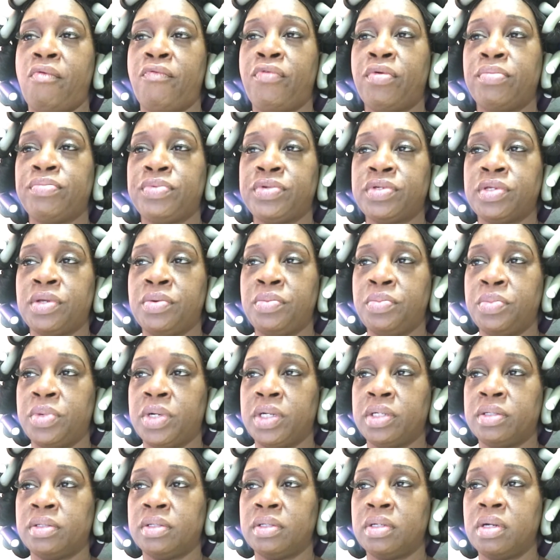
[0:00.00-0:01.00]
from
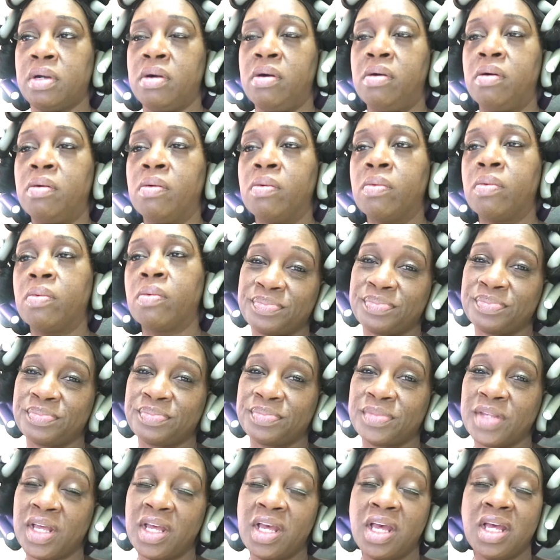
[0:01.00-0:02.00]
someone.
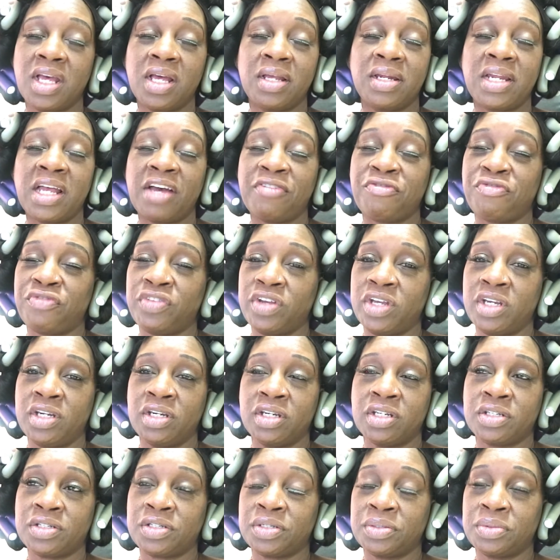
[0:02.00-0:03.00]
Not
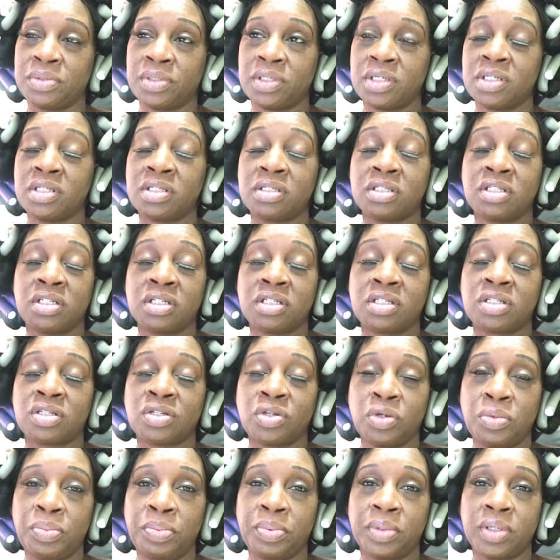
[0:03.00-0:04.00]
feeding into it. It's just
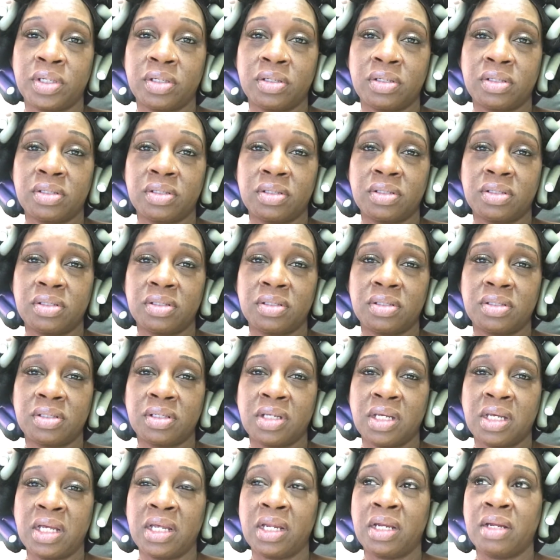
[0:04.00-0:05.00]
stupid.
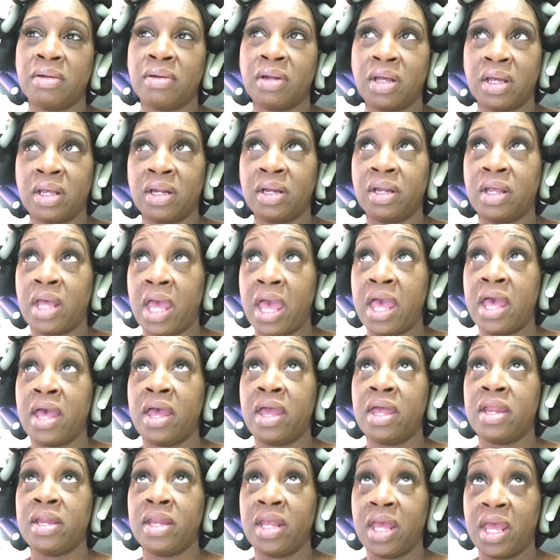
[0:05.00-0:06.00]
And and
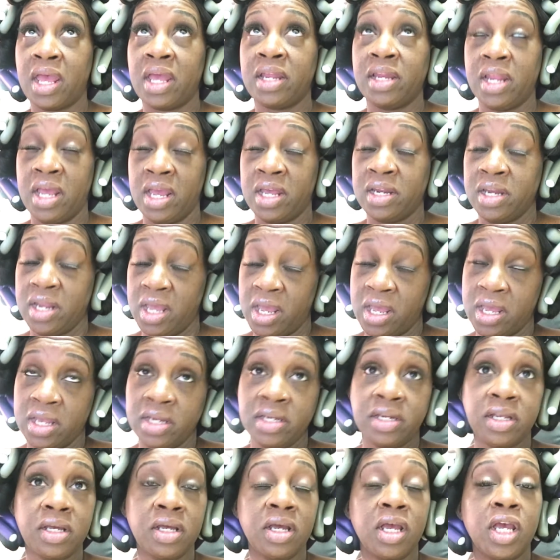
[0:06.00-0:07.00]
and and and
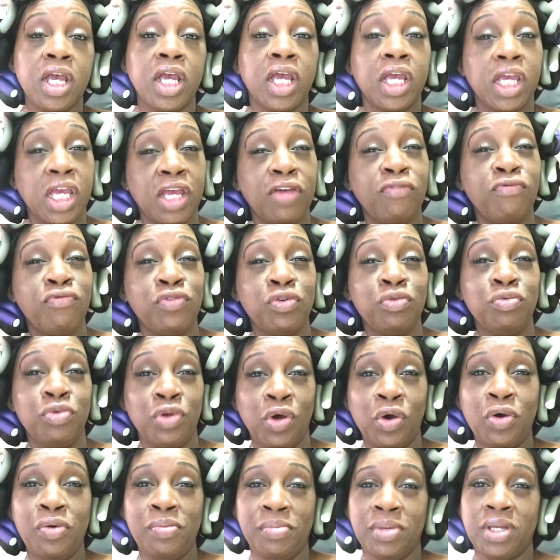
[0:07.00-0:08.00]
and if you
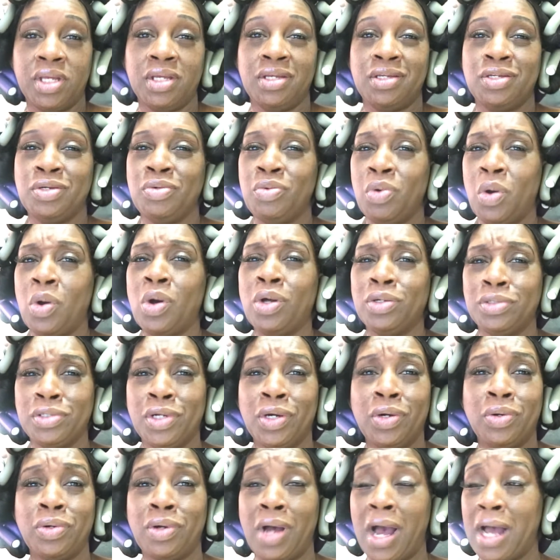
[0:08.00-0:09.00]
know me, you all
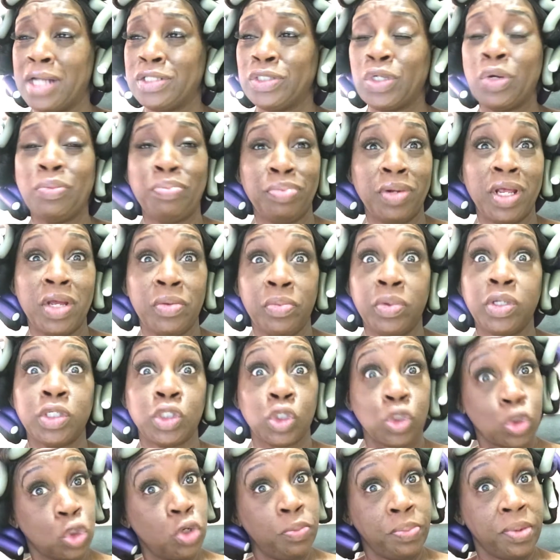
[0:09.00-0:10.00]
know I don't play
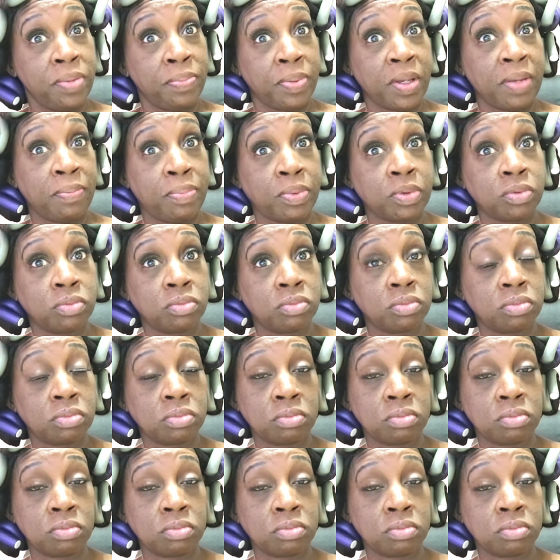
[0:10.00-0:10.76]
with stupid people.